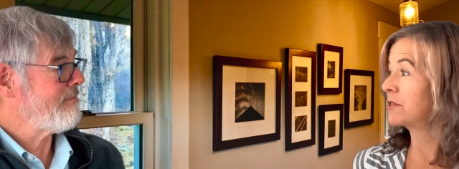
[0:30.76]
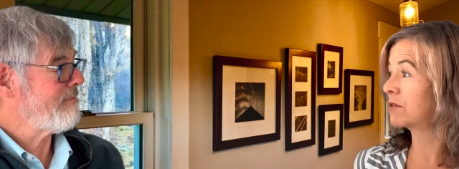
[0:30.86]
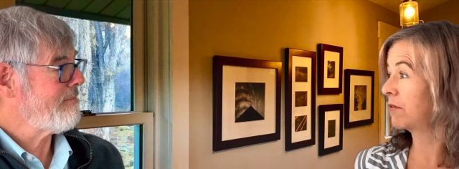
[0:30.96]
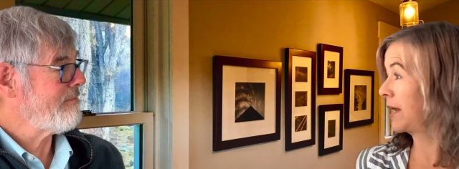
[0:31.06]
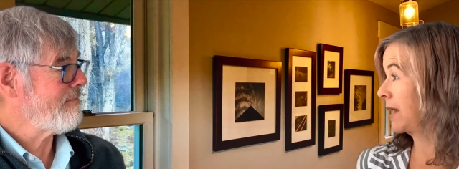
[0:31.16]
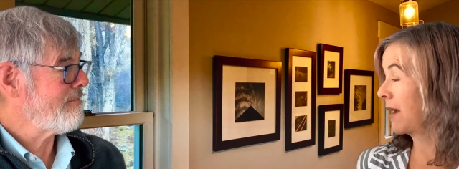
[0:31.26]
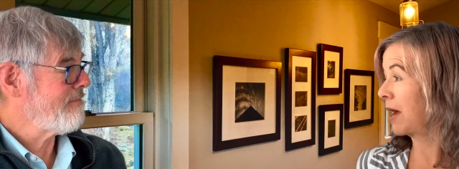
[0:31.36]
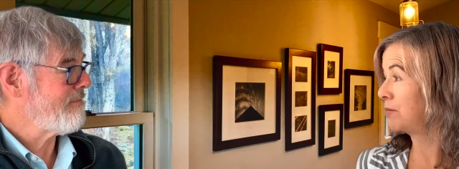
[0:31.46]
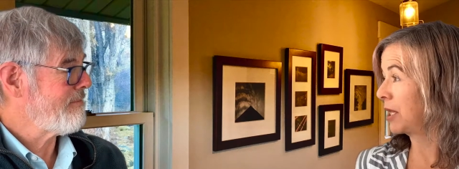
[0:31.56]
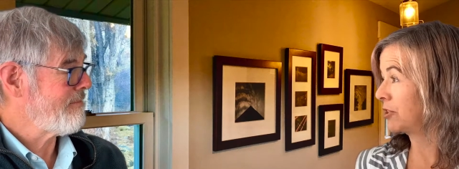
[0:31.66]
Speaker 1: creating high
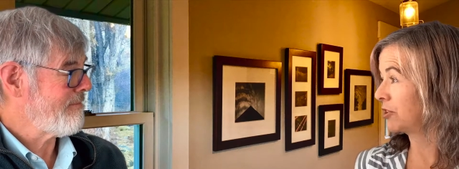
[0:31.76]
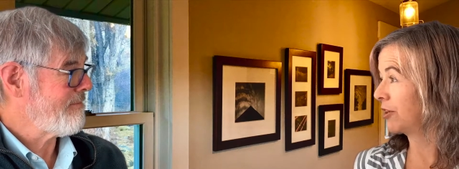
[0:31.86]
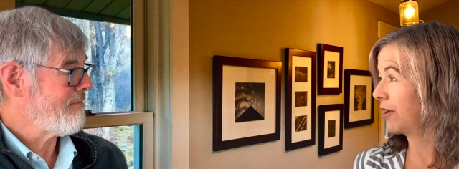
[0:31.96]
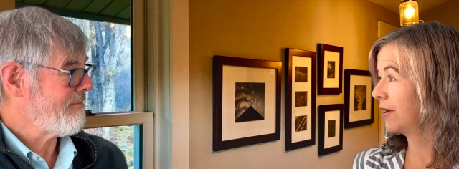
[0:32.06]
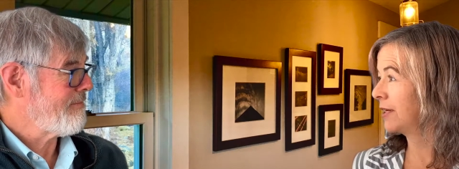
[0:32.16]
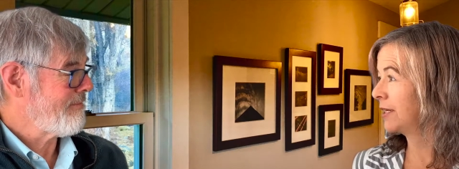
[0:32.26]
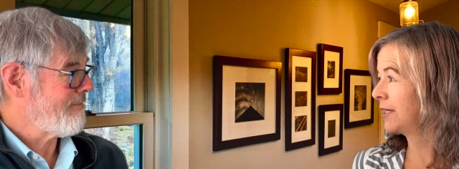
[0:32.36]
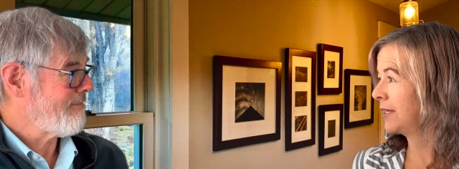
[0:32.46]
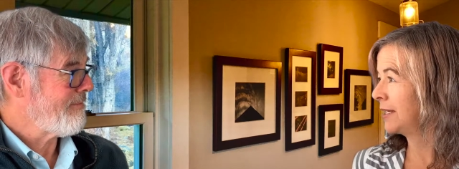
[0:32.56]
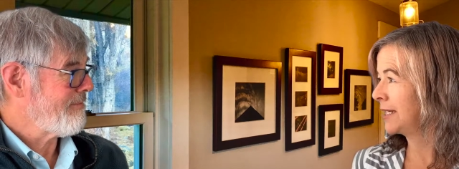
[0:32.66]
blood sugar.
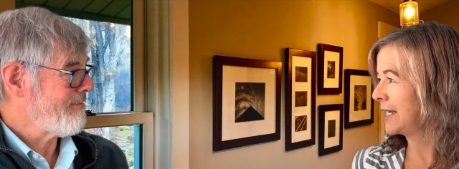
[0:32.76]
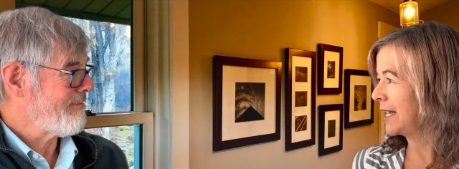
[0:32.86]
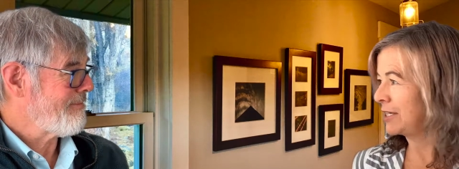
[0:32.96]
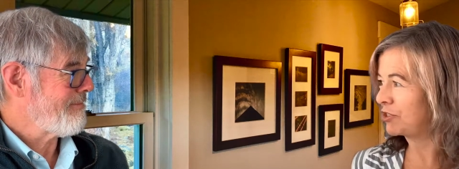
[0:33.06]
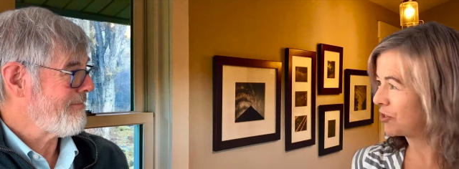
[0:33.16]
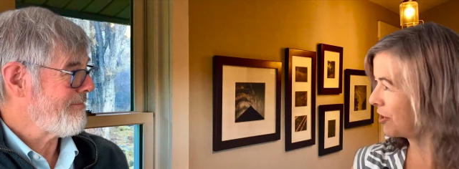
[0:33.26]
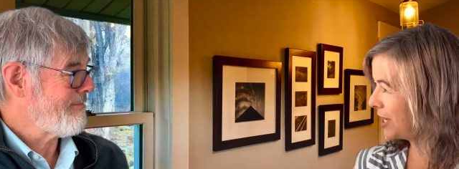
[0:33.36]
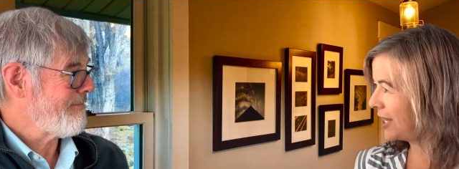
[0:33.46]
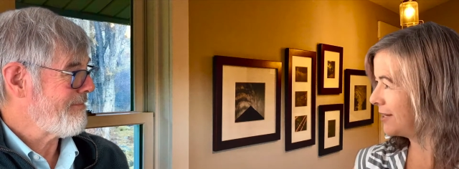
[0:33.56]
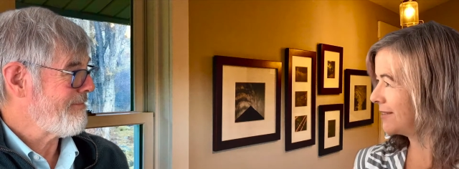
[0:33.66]
And darn
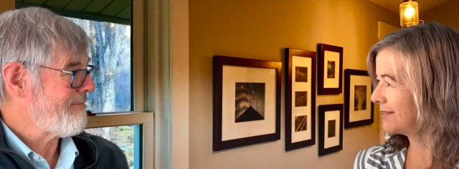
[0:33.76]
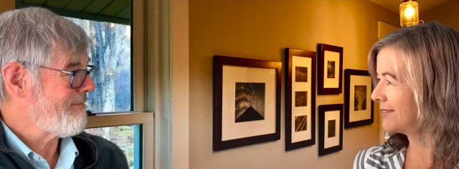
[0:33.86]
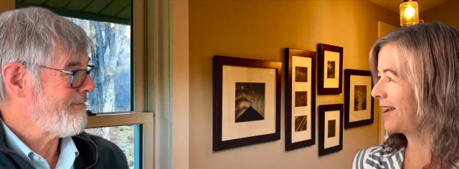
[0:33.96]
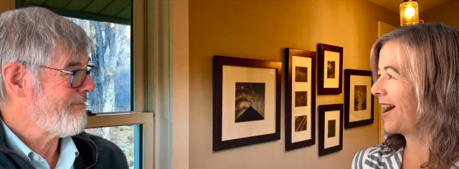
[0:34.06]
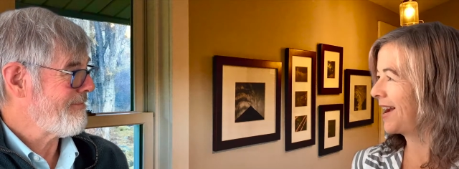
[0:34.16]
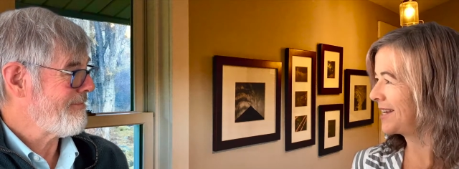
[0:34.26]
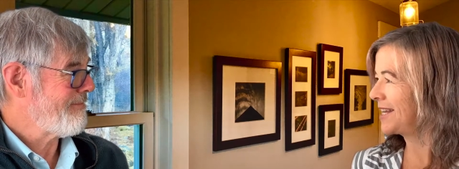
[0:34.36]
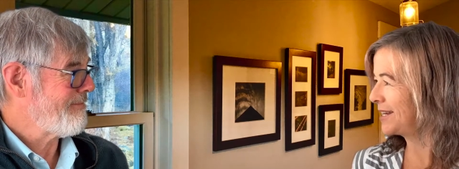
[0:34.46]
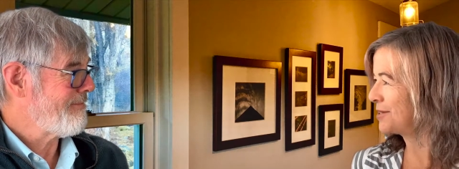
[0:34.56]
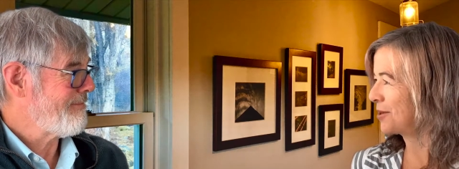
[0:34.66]
it, I
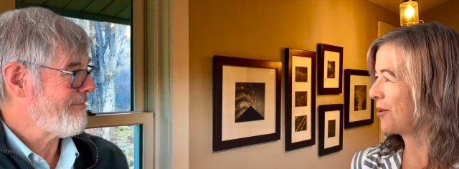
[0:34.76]
needed to go to